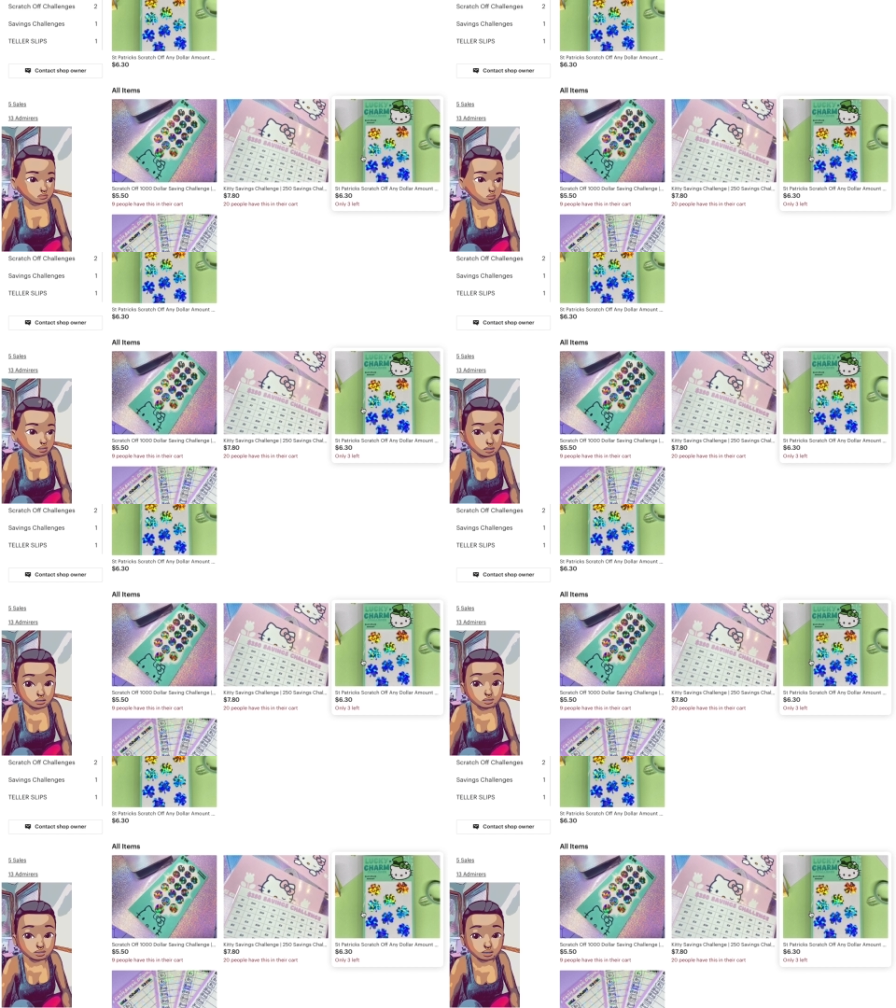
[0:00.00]

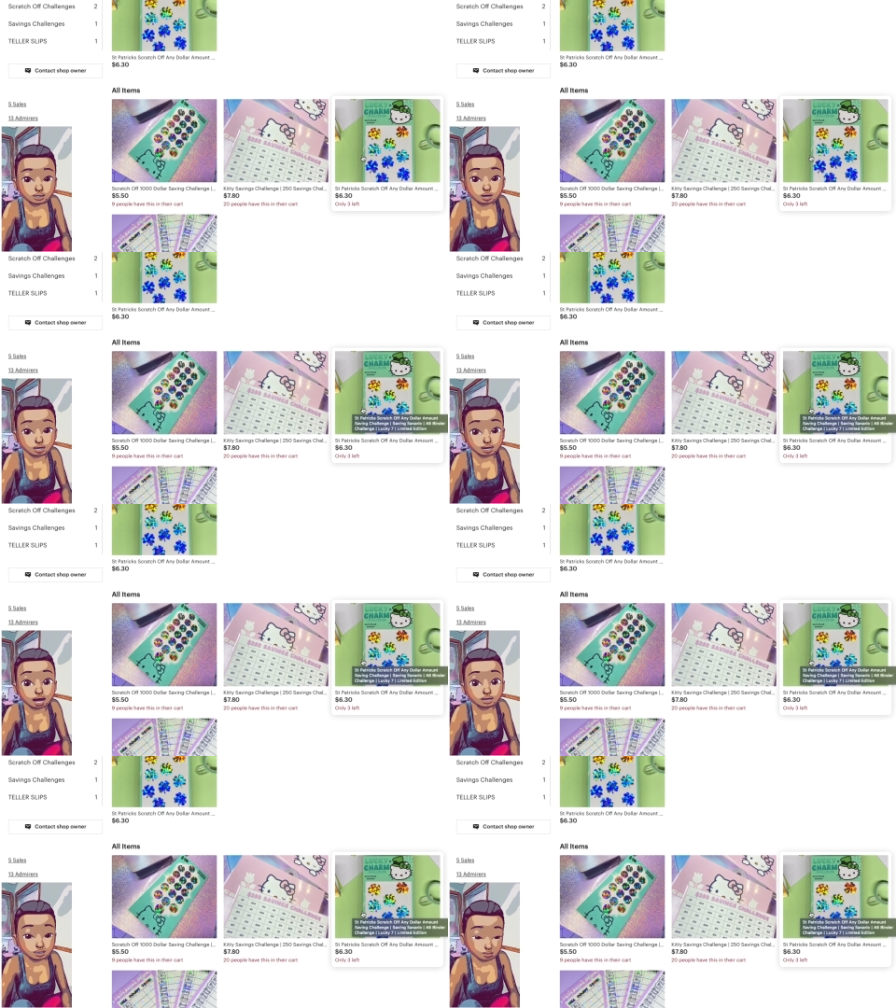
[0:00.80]
these are gonna
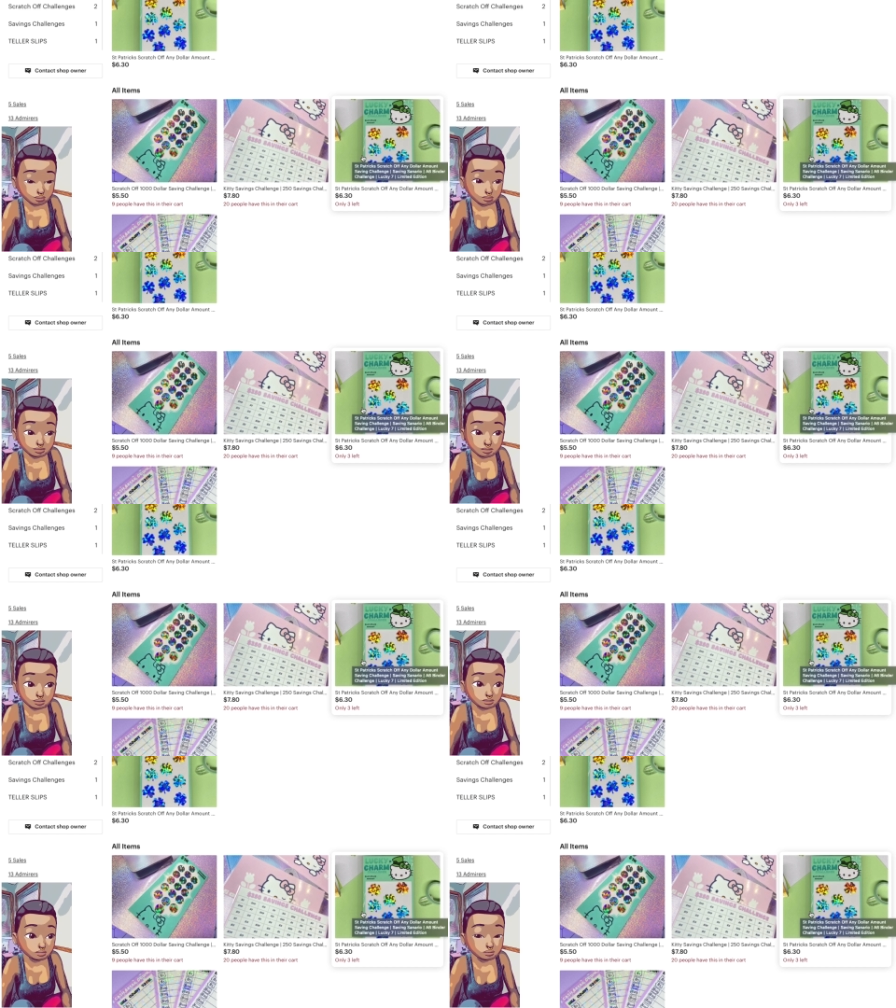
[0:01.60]
last you
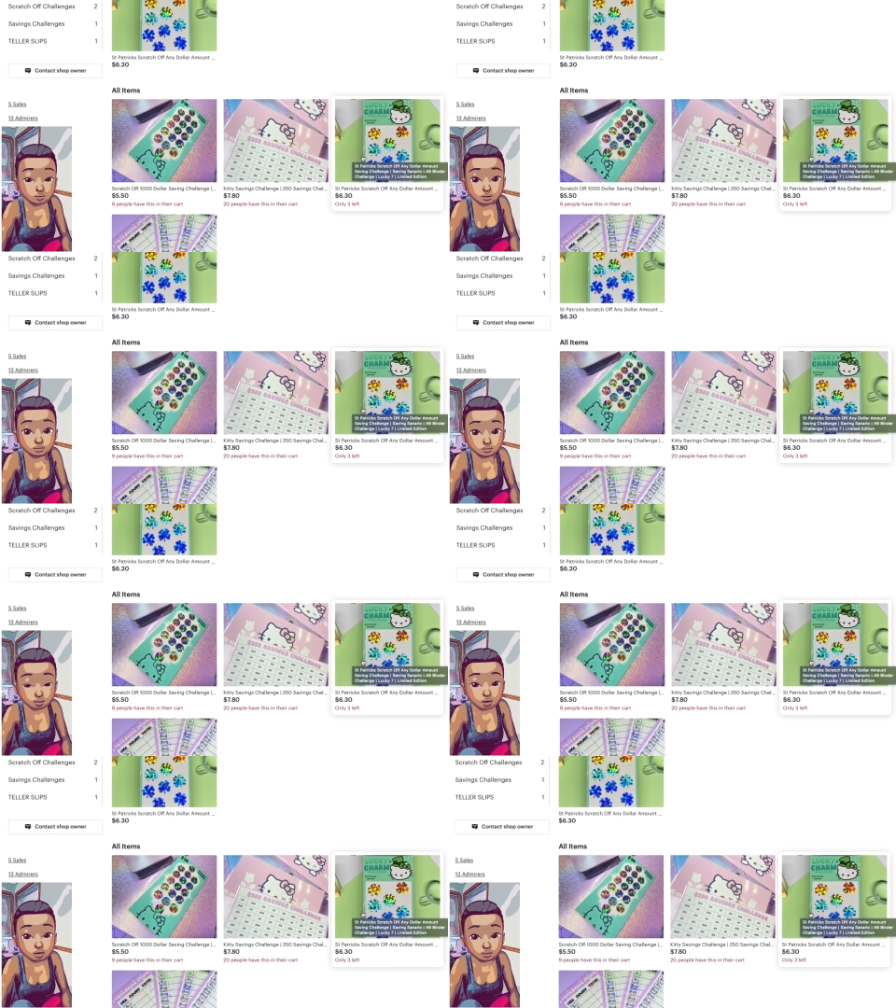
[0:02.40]
for pretty much as
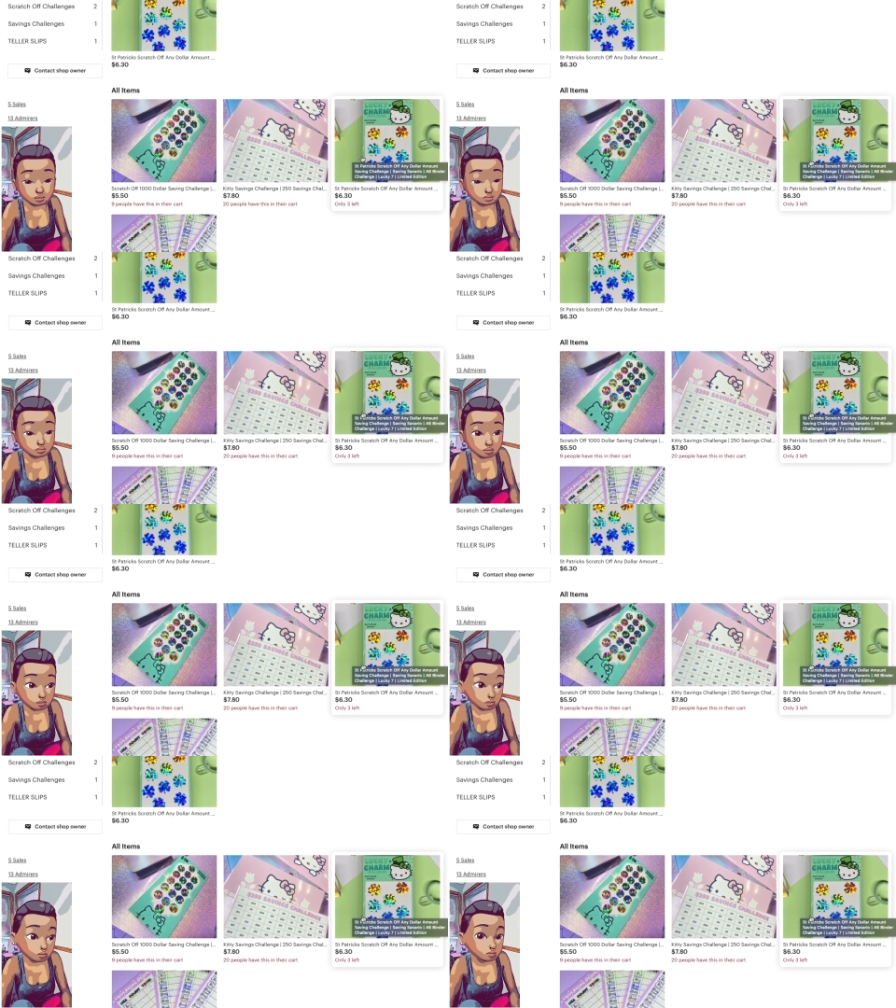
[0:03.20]
long as you
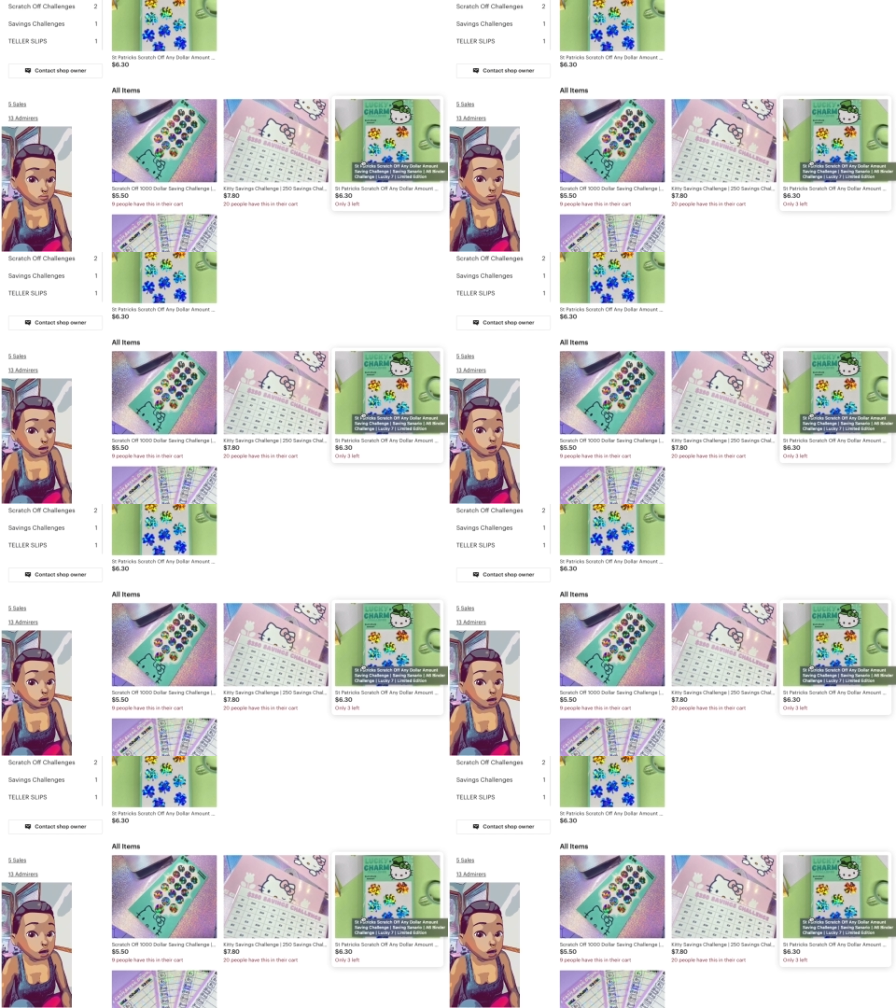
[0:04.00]
keep them.